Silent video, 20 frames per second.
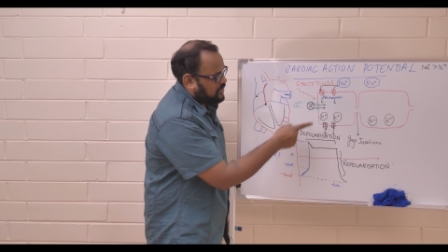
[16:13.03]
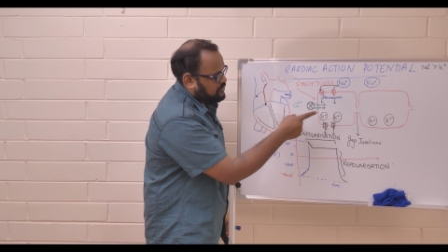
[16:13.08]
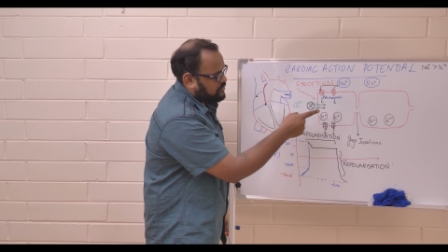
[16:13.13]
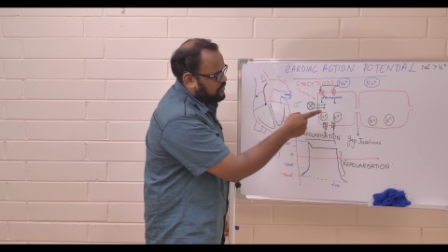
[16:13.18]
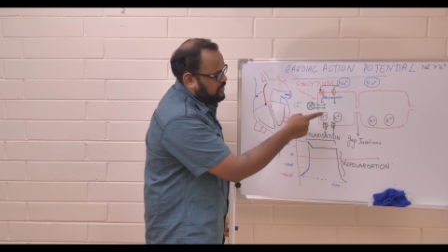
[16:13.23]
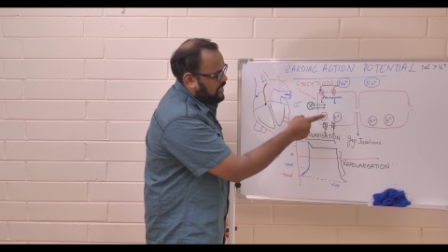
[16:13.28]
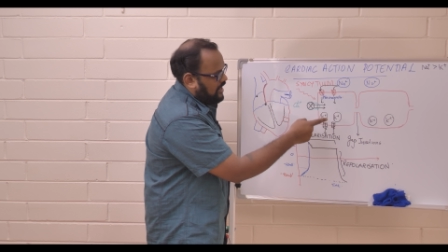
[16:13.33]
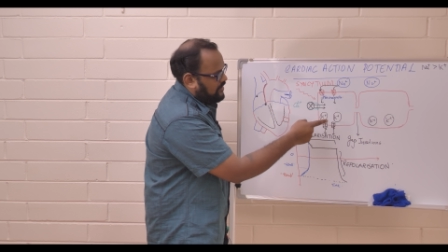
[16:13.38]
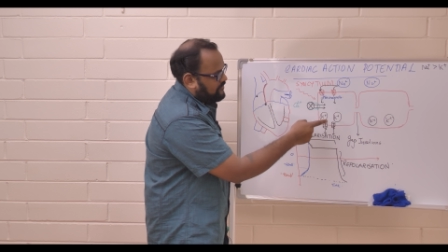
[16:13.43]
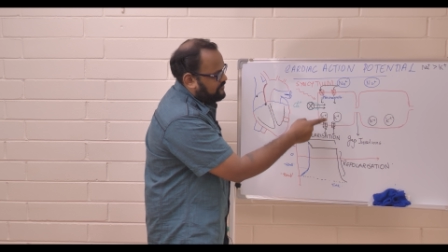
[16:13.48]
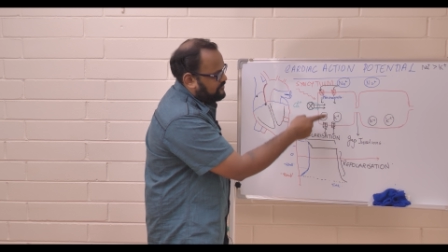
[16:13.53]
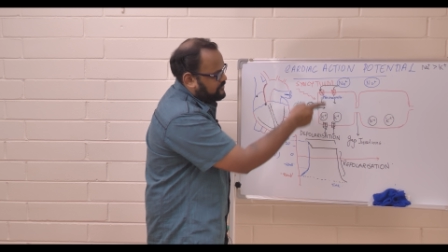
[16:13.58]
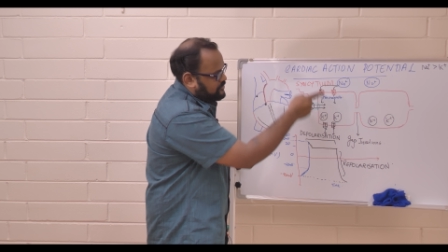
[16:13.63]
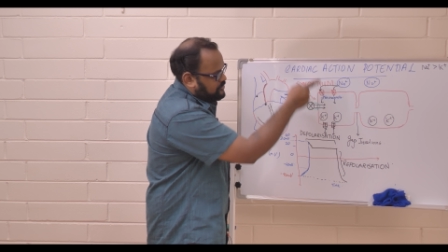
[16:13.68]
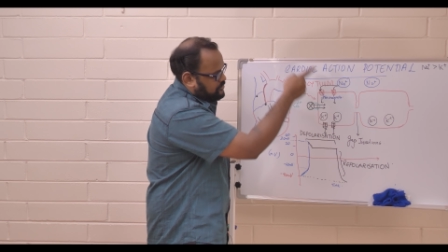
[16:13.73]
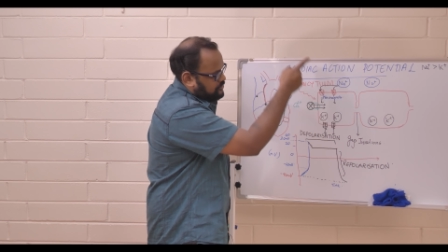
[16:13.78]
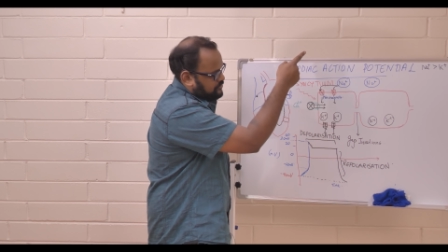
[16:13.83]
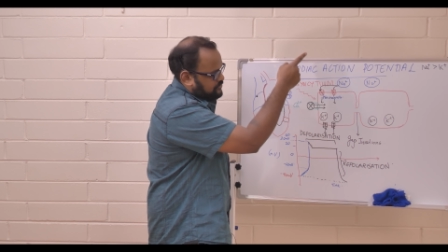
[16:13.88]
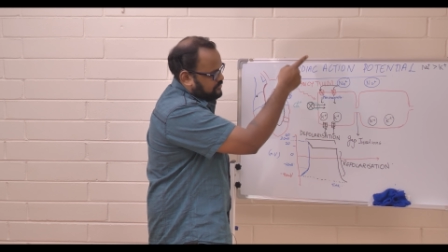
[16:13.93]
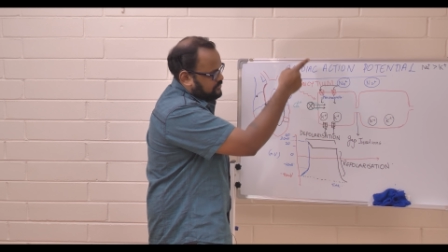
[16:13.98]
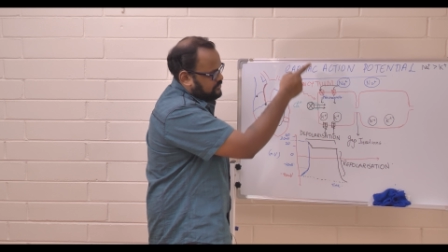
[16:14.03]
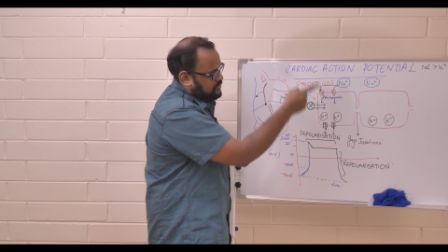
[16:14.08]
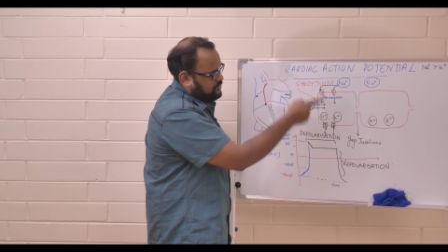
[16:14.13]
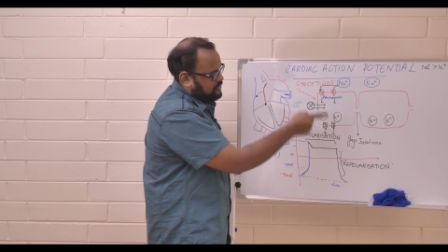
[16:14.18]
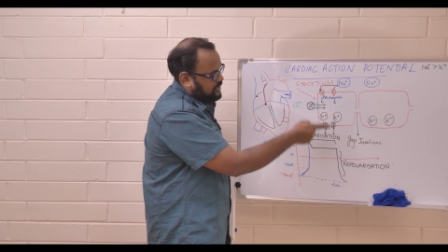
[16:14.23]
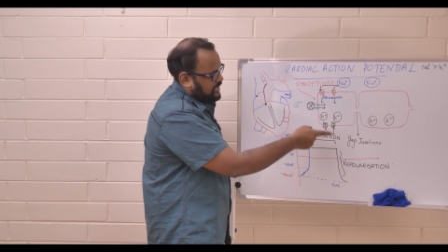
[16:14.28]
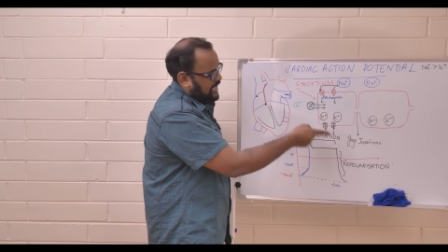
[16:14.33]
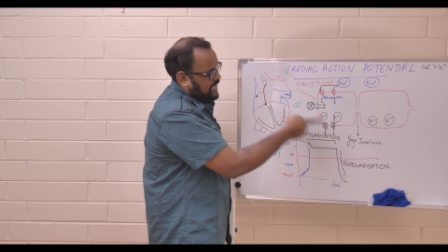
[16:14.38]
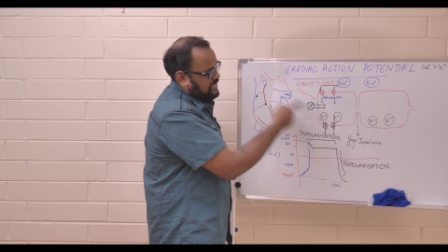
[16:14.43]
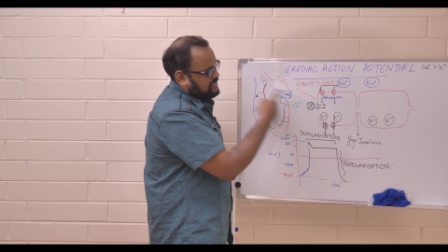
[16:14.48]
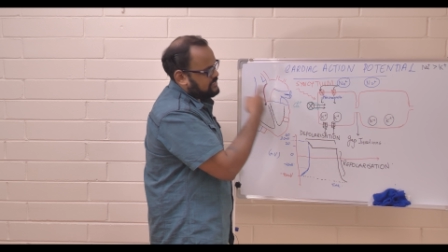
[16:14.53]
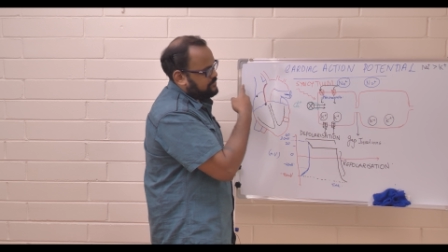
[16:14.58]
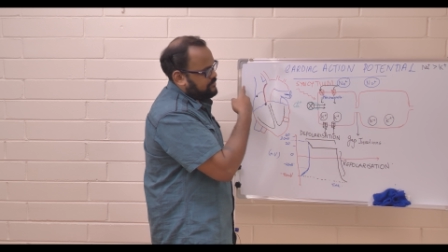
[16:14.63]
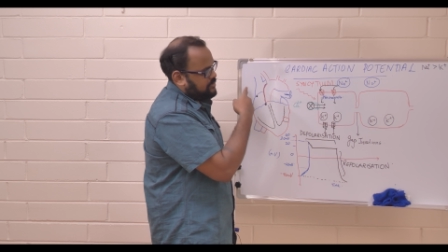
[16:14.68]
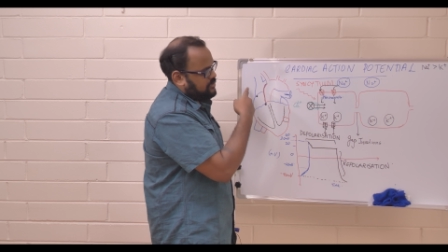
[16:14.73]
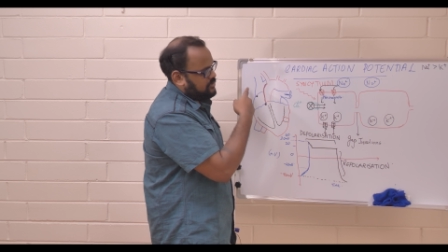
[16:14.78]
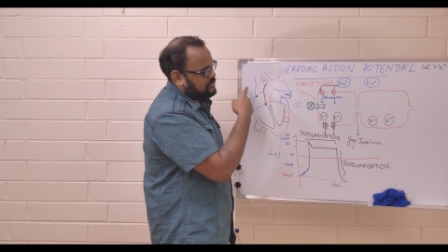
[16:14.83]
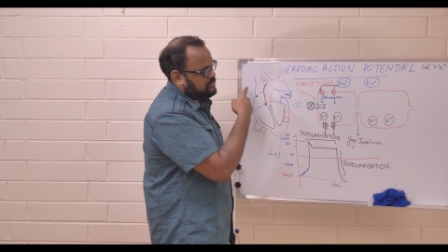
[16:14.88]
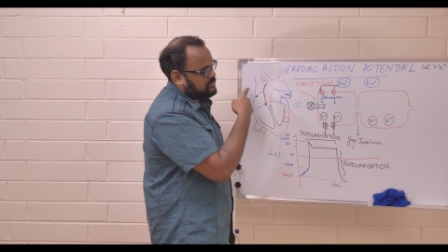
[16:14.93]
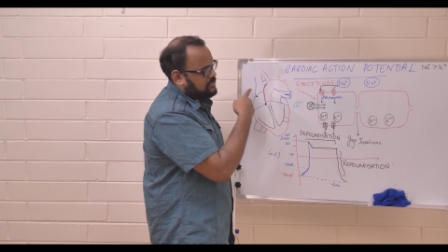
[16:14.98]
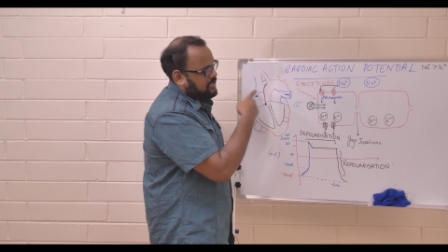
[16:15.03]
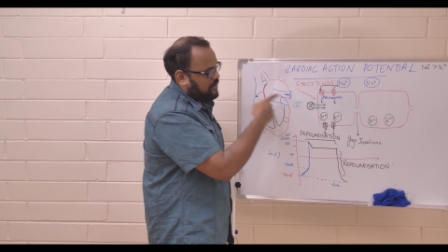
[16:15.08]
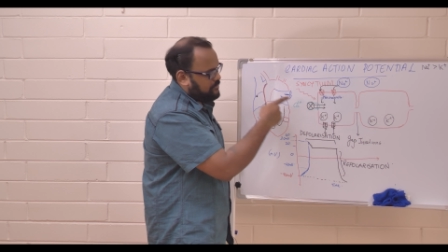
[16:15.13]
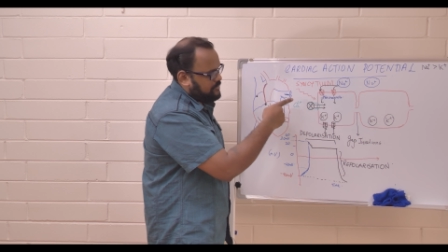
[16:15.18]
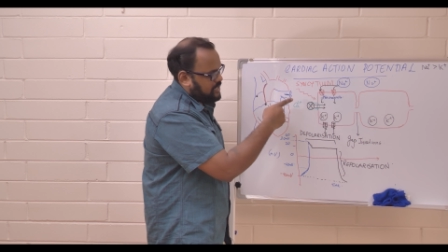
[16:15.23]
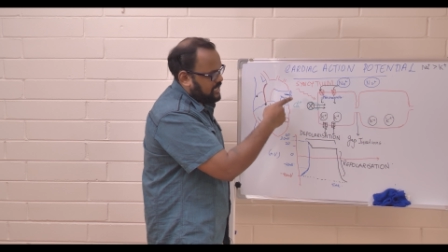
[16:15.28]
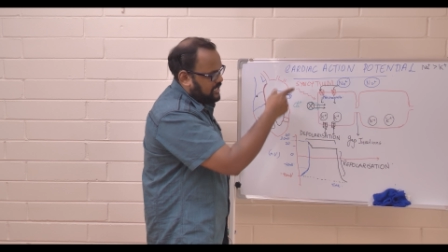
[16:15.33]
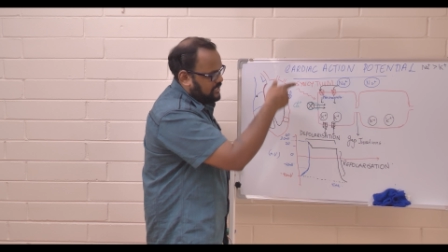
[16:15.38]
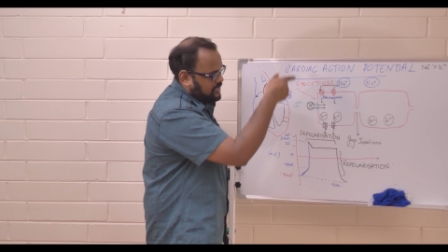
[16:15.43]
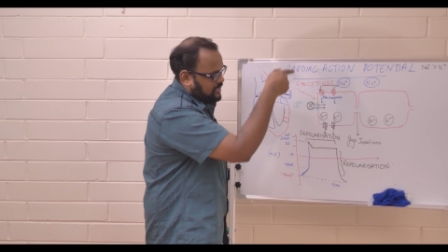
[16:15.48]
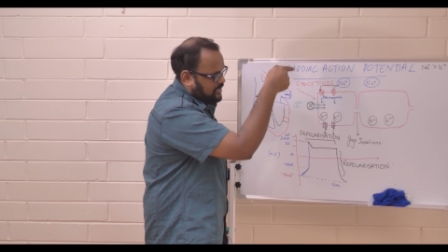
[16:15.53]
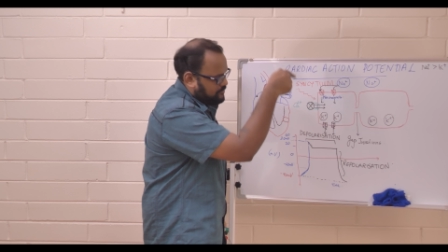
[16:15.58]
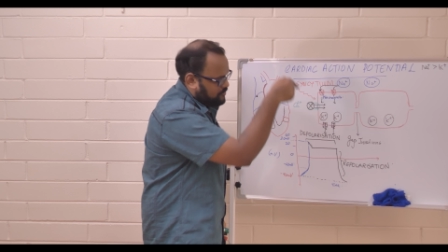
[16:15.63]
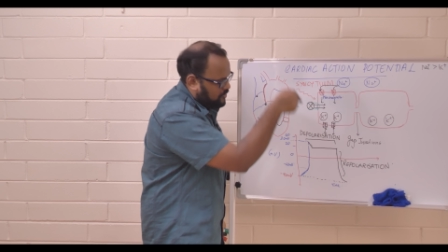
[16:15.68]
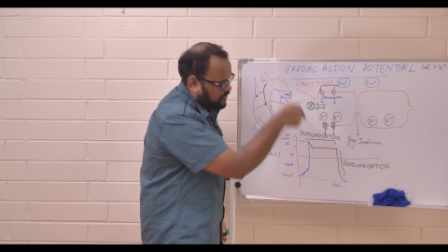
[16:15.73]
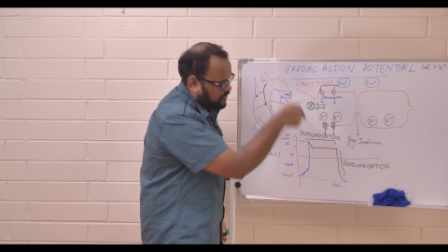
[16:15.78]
So you have two, so the calcium ion is coming in and